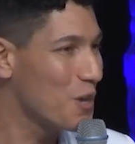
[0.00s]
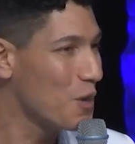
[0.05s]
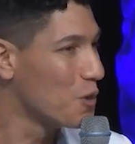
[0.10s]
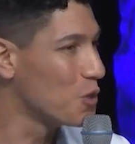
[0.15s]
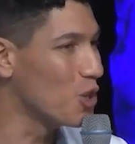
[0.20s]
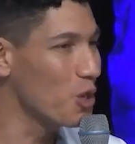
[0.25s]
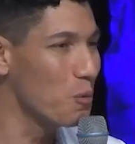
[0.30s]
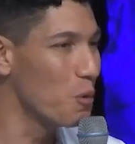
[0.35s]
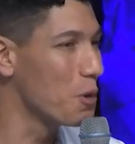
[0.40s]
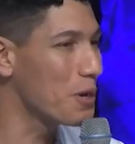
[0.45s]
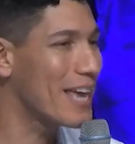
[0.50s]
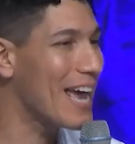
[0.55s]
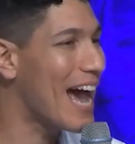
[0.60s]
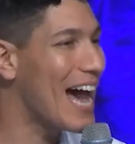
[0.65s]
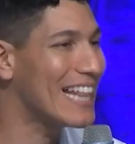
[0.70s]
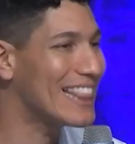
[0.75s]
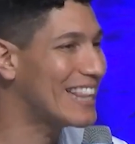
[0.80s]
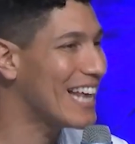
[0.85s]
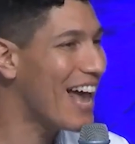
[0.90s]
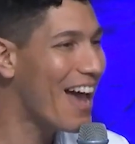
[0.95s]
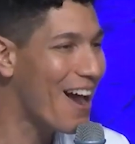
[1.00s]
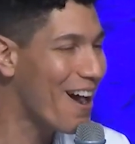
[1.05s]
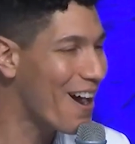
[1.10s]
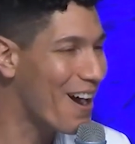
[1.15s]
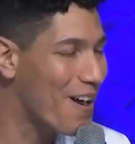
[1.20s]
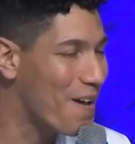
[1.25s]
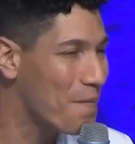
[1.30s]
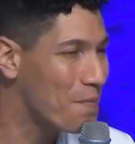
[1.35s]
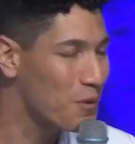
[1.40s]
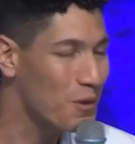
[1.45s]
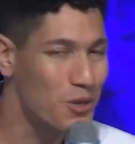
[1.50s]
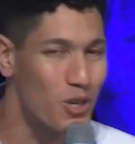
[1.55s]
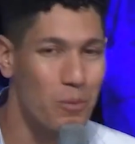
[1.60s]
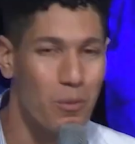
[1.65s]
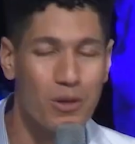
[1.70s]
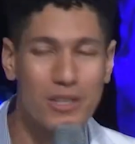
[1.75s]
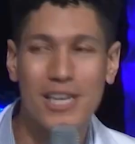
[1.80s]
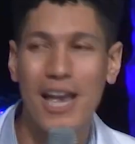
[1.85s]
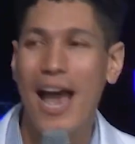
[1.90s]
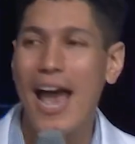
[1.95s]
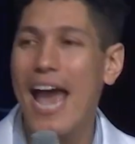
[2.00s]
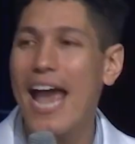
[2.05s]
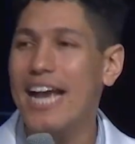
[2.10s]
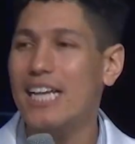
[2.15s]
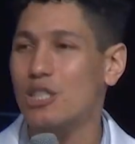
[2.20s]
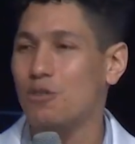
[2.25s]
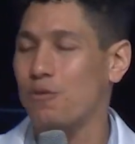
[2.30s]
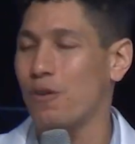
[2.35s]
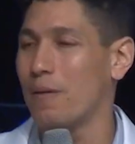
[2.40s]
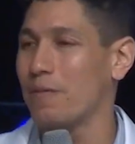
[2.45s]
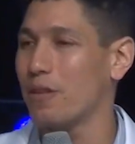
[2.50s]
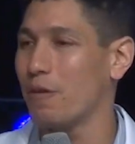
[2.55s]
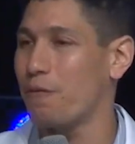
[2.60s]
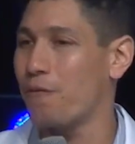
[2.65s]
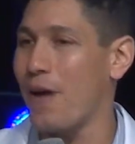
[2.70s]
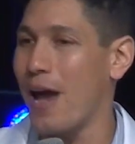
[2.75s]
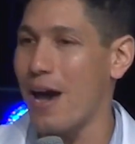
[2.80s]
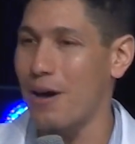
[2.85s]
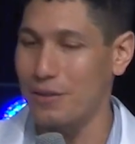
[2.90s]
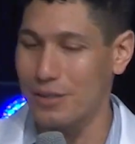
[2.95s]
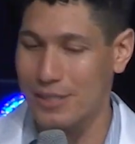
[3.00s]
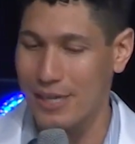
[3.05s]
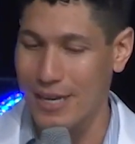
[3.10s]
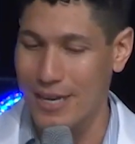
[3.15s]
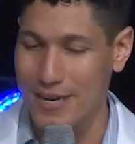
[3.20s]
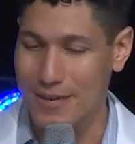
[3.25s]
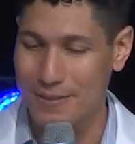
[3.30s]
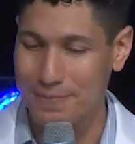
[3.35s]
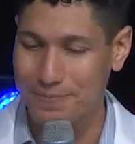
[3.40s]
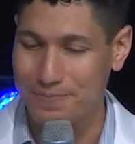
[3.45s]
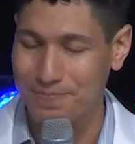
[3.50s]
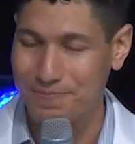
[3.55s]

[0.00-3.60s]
You will get there. You will taste from the fountain.